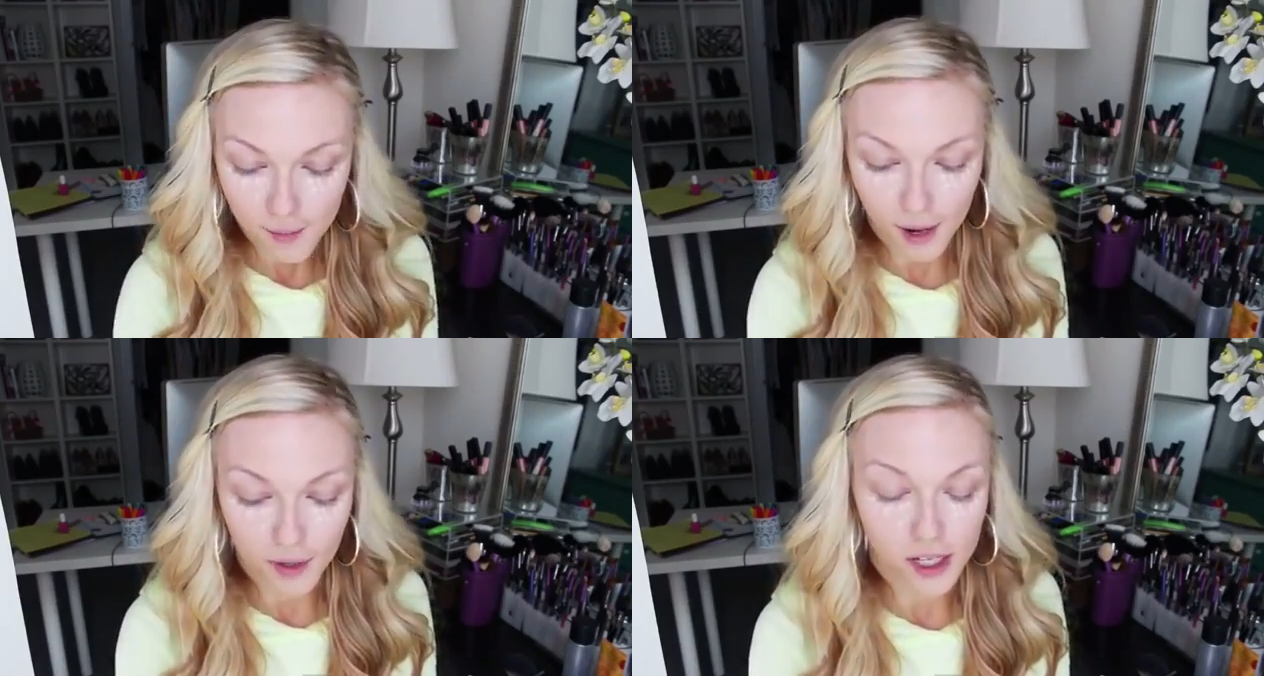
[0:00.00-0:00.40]

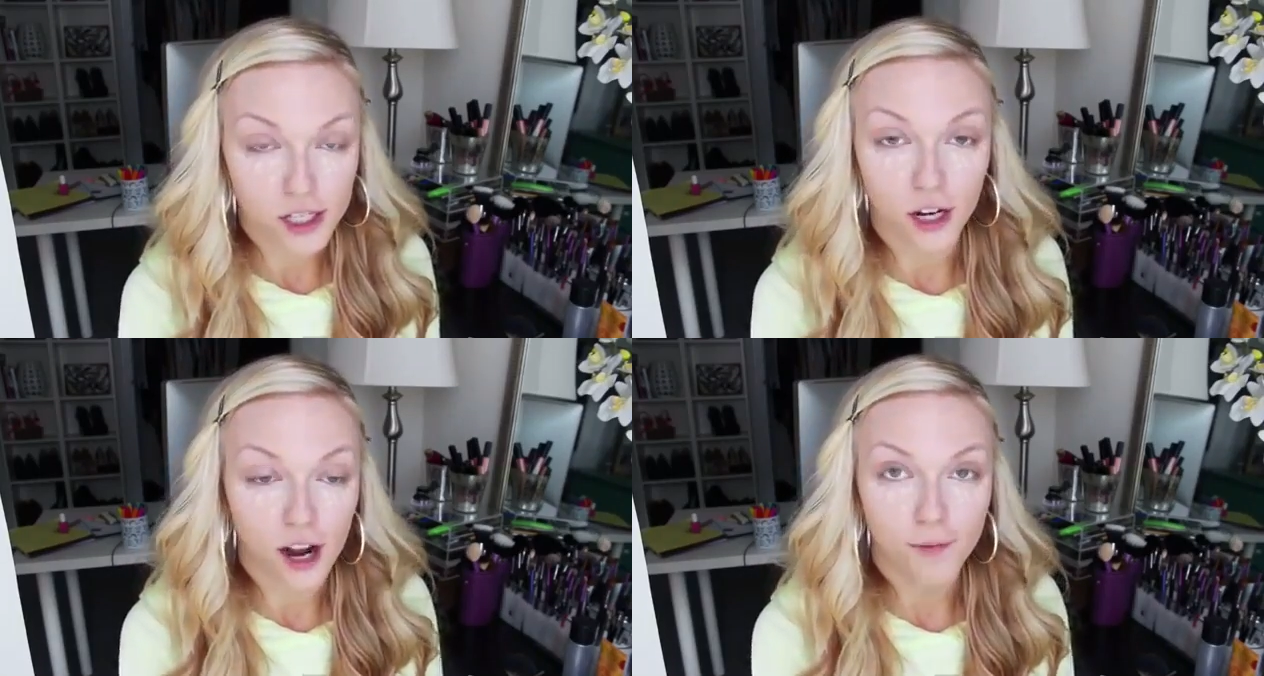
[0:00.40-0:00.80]
But I'm going to
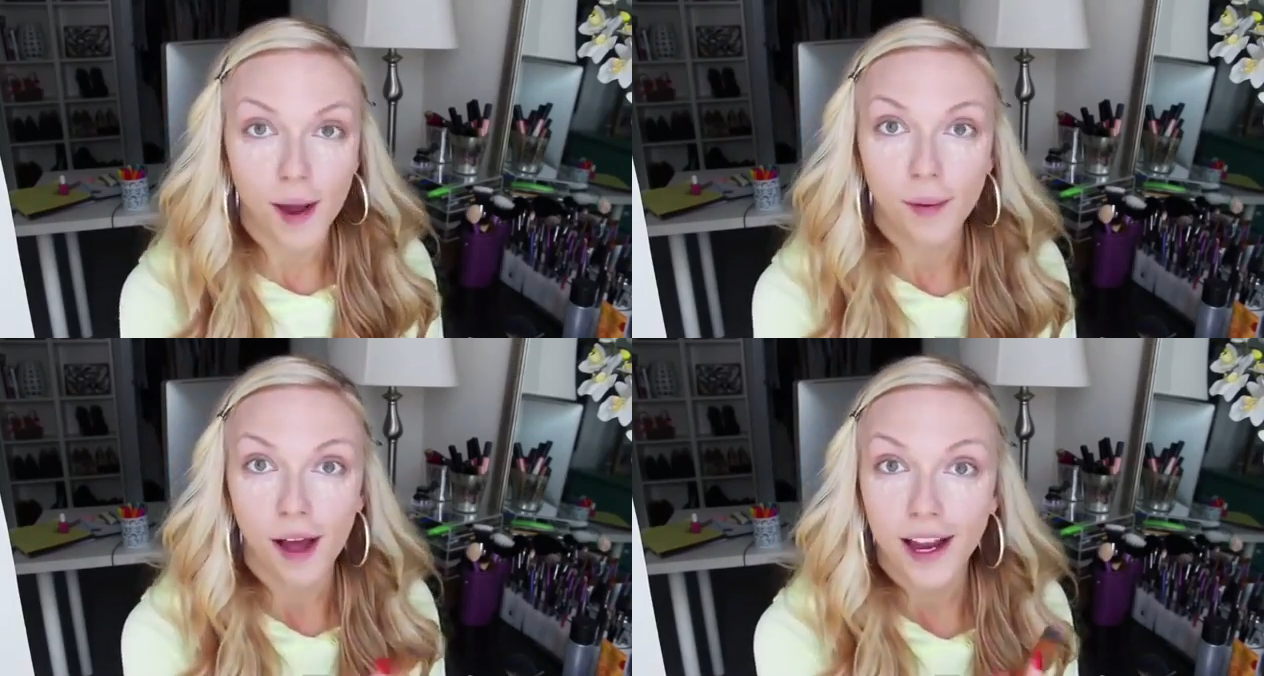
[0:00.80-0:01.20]
start off
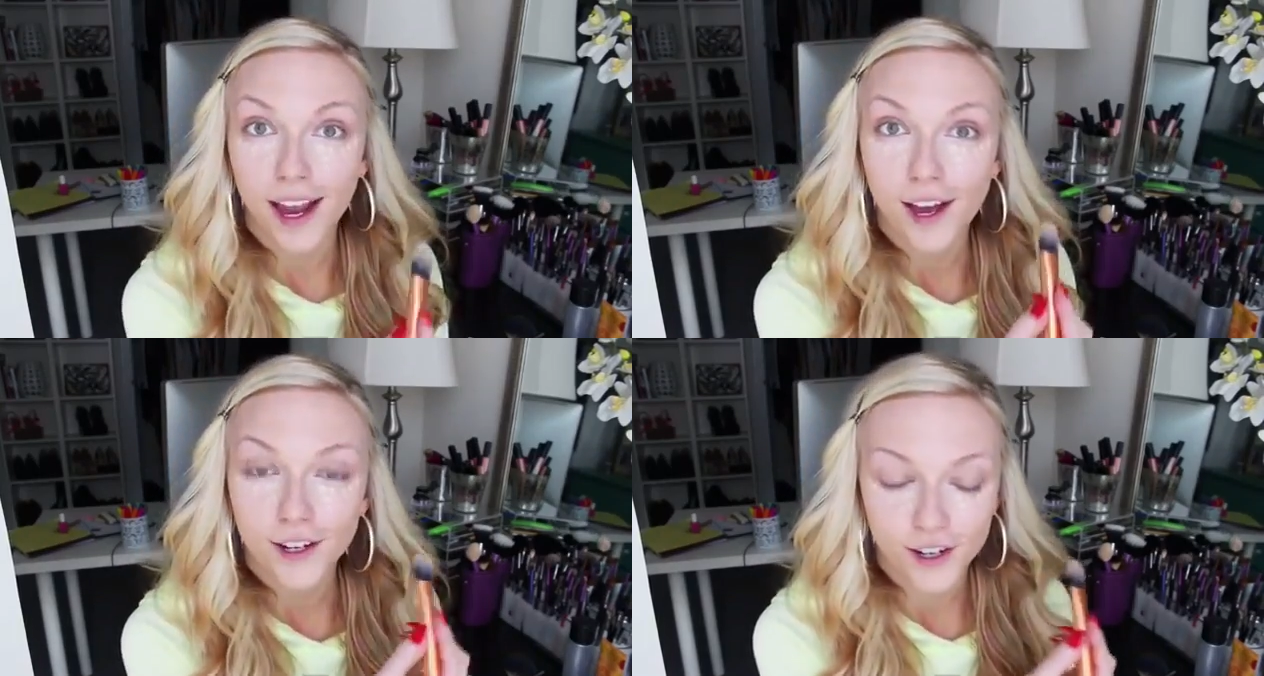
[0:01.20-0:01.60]
by applying
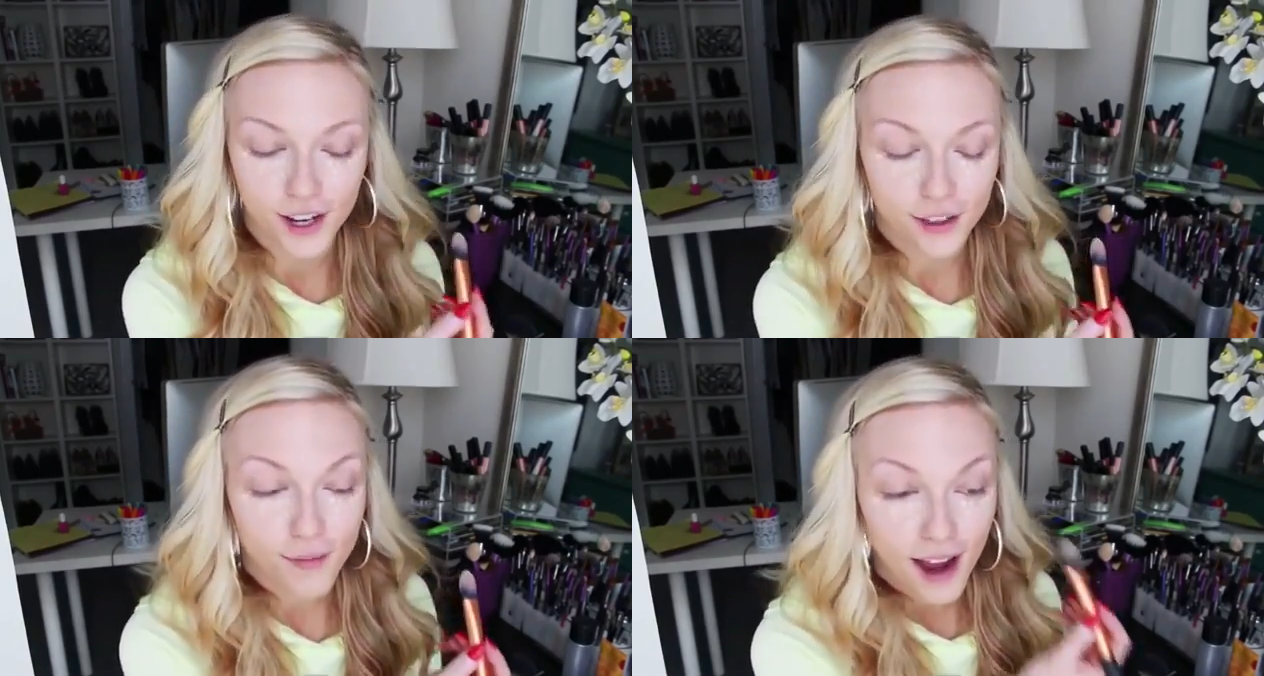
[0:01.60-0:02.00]
it
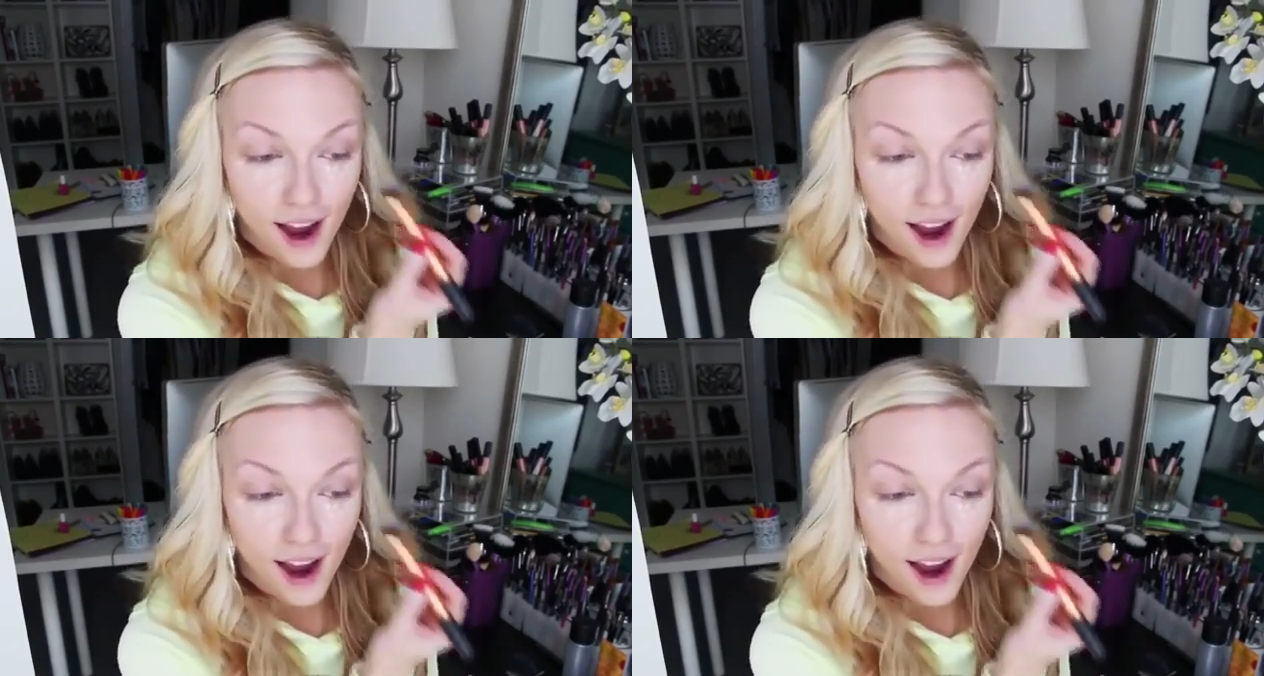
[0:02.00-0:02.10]
underneath my